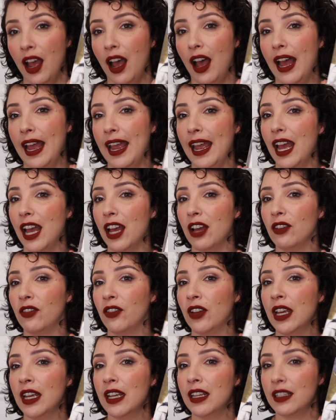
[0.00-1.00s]
I
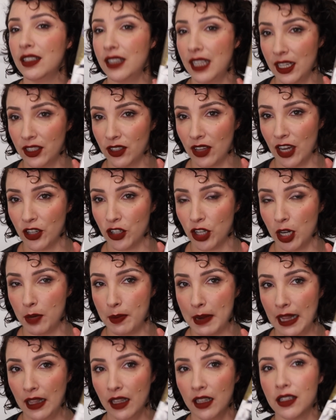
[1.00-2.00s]
have 6 eyeshadow
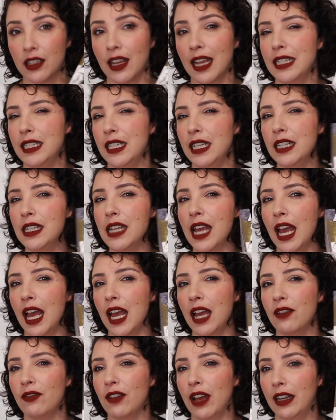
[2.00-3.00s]
palettes. I did
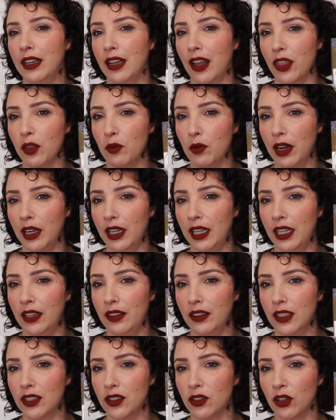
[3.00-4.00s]
have another one
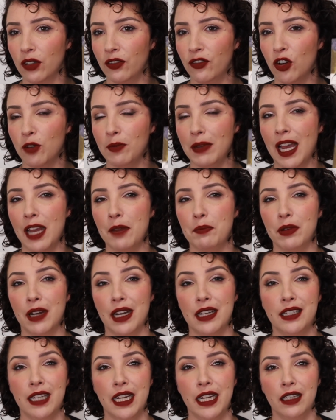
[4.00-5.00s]
in this sort of format, but
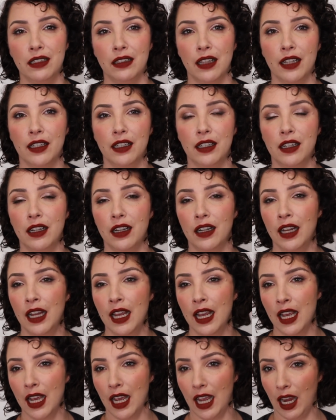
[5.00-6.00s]
I decluttered it
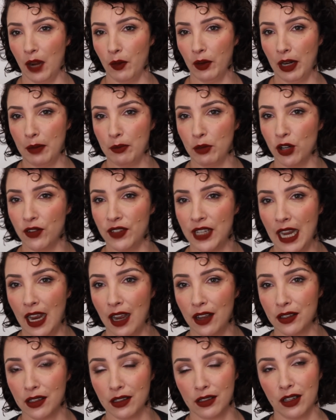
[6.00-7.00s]
when I moved
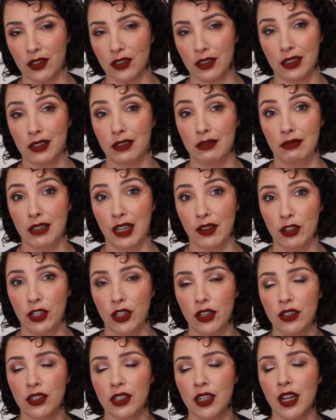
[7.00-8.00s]
house because I just never
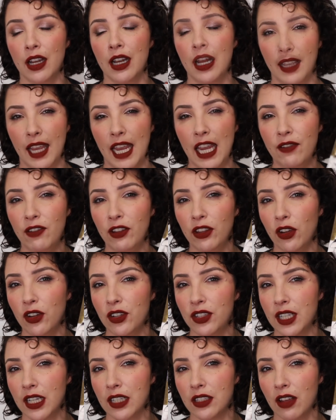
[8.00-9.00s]
used it. Even though
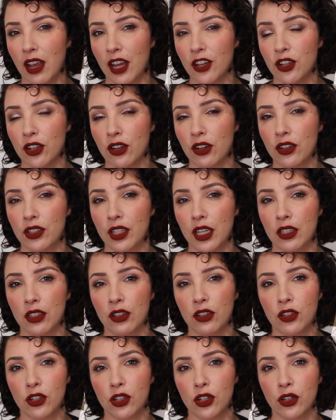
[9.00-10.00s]
6 eyeshadows
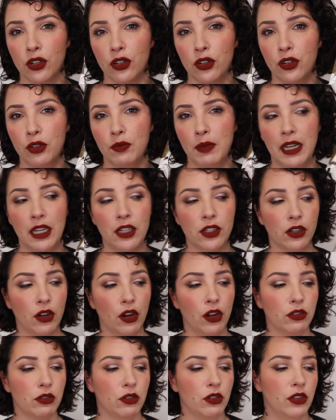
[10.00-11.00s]
isn't too many to
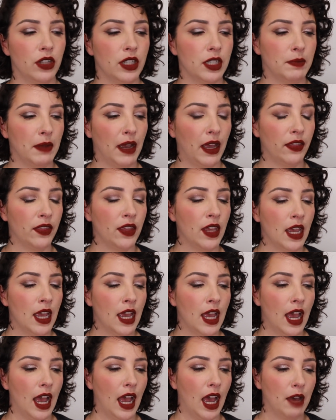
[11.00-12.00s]
go through this month,
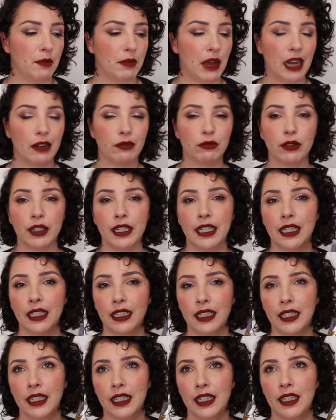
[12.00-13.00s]
I
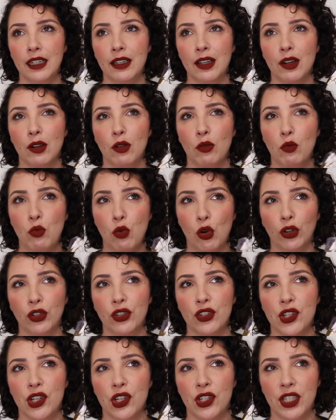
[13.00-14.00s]
really
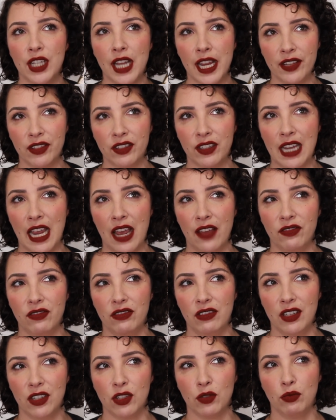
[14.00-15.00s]
want to test out
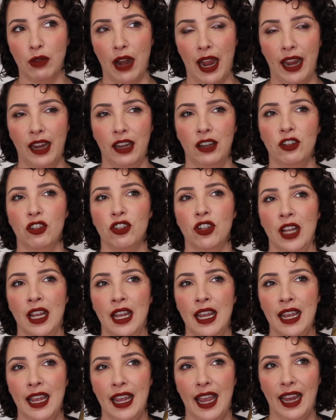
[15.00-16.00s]
this range
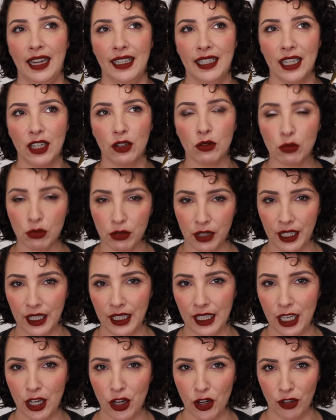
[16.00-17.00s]
and get a
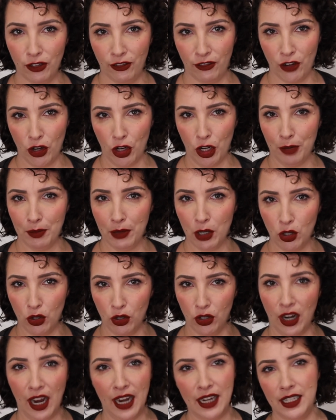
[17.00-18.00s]
really firm,
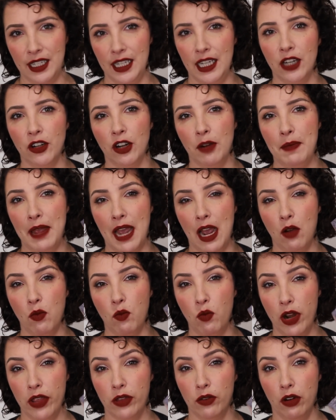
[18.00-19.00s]
good idea about
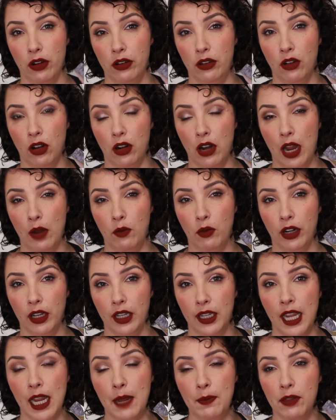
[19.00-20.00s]
whether or not I want to
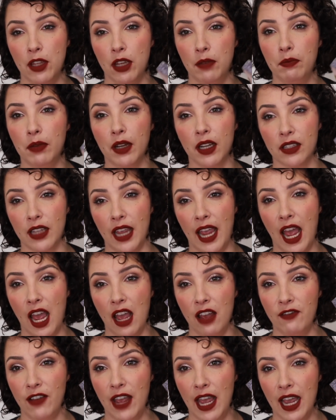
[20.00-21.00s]
keep them, because I
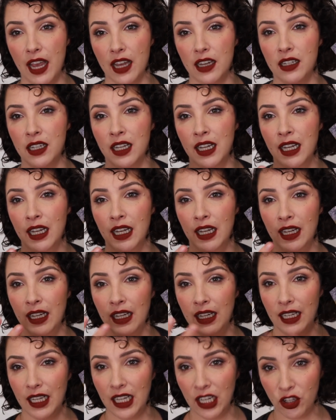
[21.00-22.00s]
have had
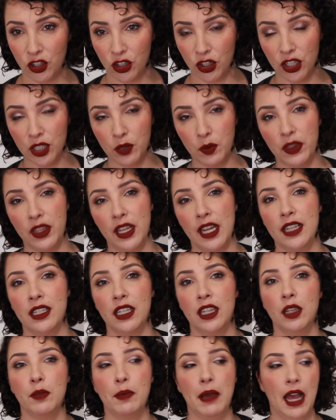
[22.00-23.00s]
issues with these
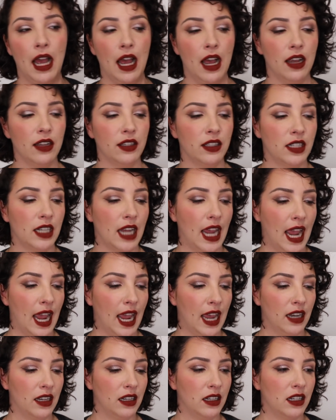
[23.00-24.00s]
in the past,
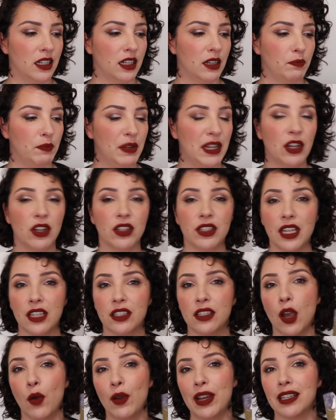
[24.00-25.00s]
and because they're
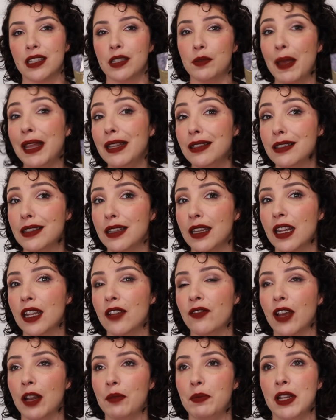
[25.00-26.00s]
so
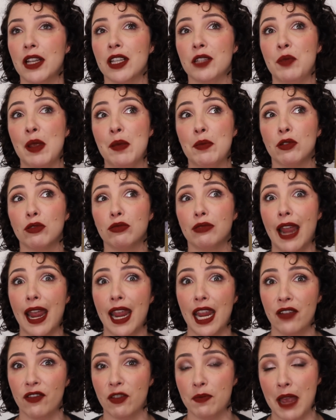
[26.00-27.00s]
expensive and because people
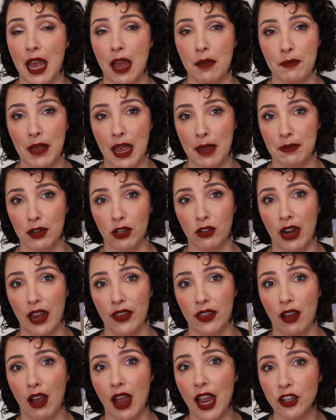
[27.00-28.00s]
rave about Pat
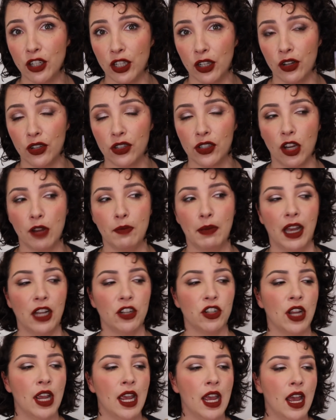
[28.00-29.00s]
McGrath eyeshadows so
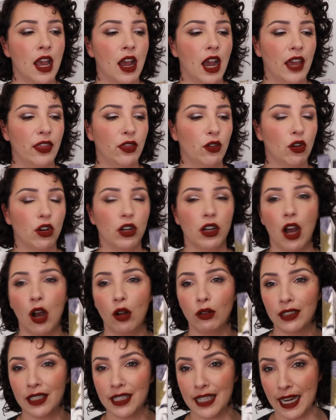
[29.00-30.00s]
much, I thought
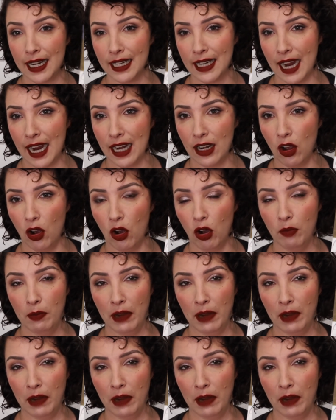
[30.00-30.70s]
I'll dedicate a whole